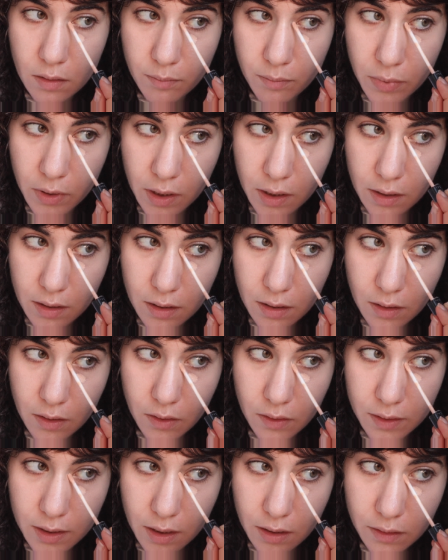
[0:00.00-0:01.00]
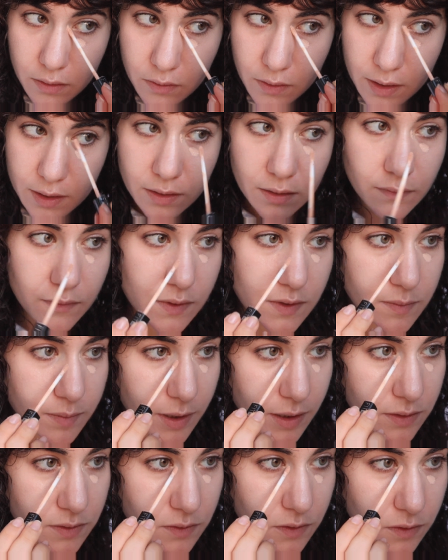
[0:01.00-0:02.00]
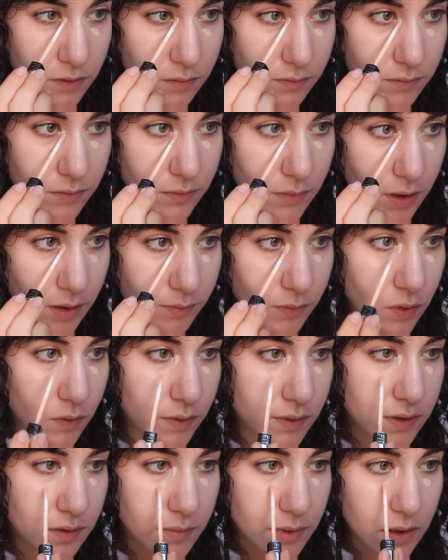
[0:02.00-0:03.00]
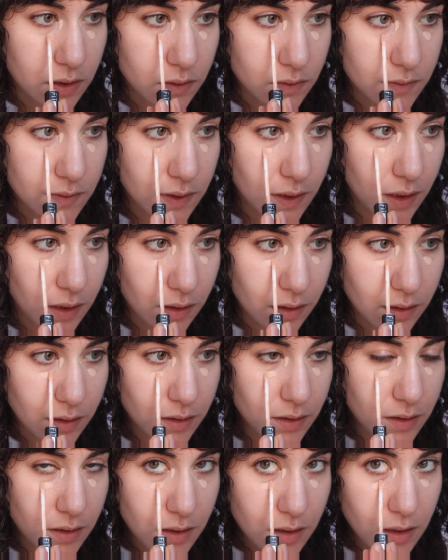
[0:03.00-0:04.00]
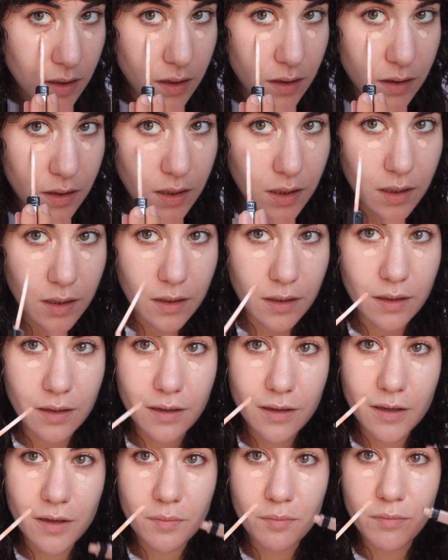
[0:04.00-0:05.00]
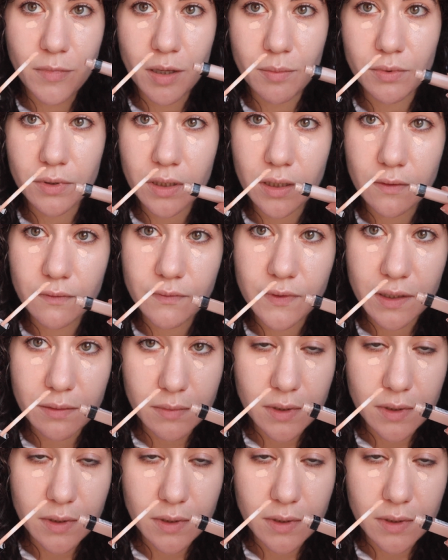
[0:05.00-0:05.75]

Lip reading: But on the other end of the spectrum, I'm going to be using the Maybelline Fit